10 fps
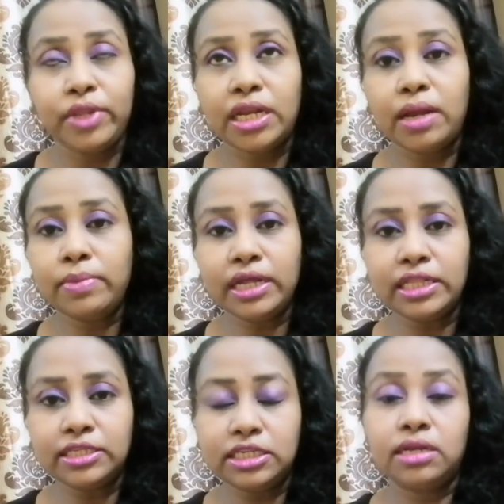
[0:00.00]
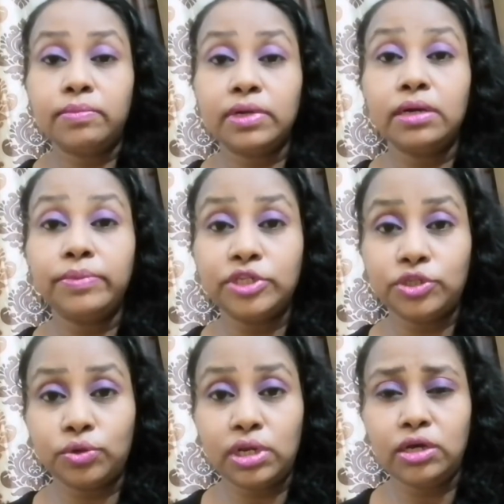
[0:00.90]
Namka in the Chenamka
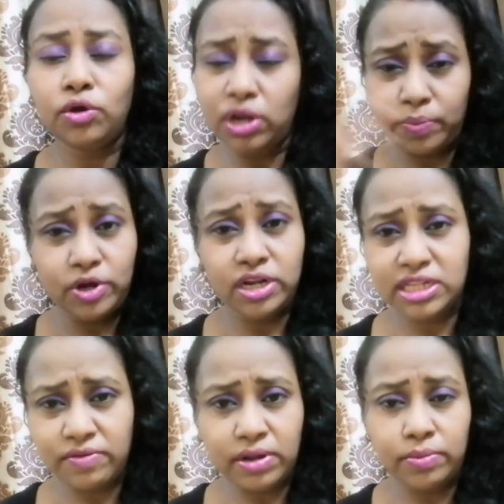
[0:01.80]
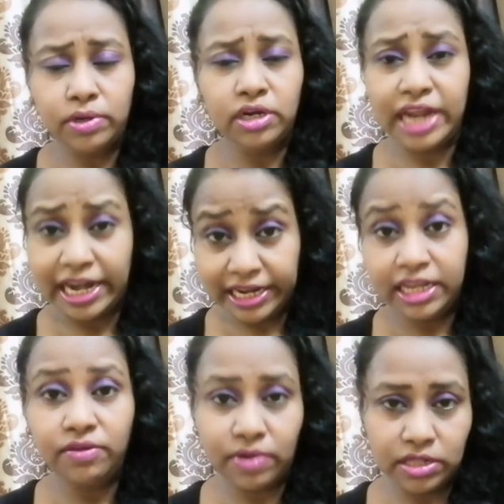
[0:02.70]
Meesho Kore products available
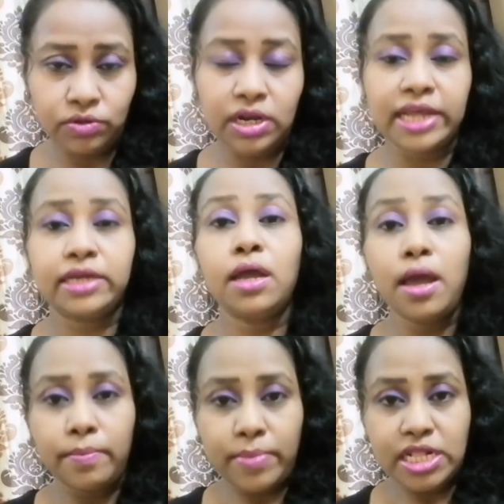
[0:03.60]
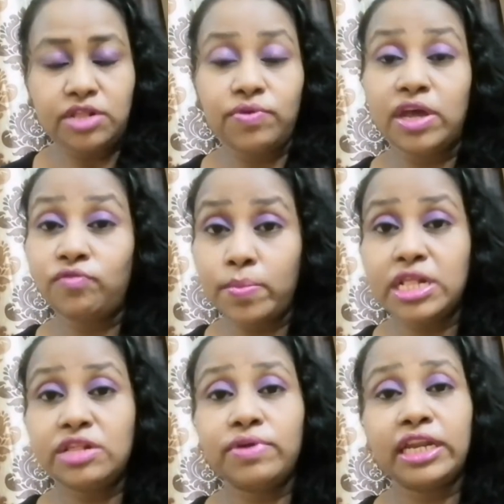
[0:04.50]
category wise like menswear,
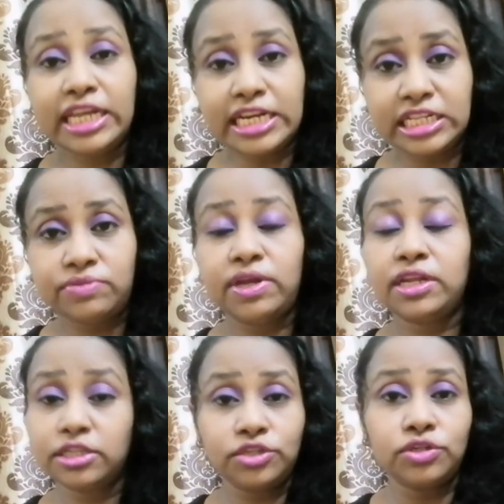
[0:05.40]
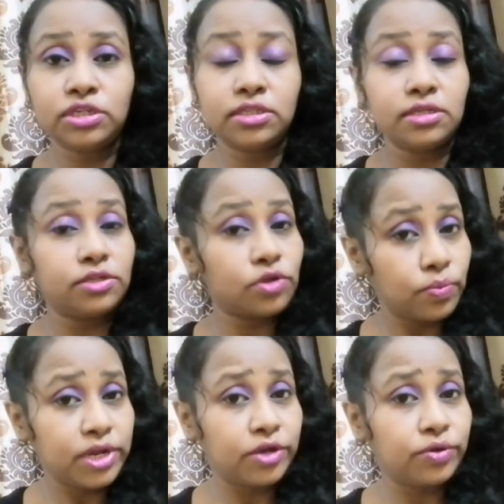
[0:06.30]
women's wear, kids wear, kitchen utensils,
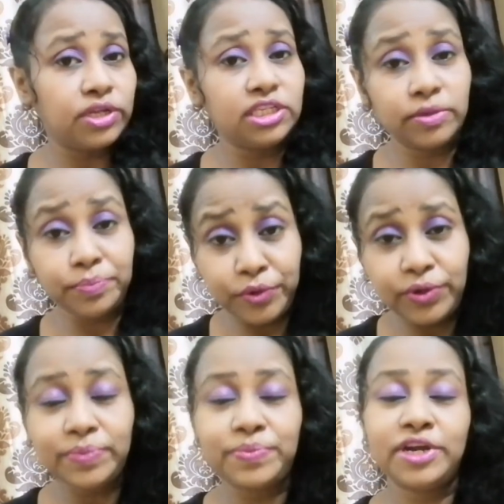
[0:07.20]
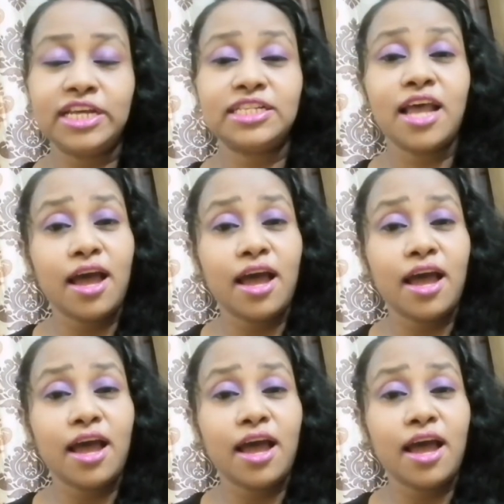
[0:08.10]
home decoration, beauty products,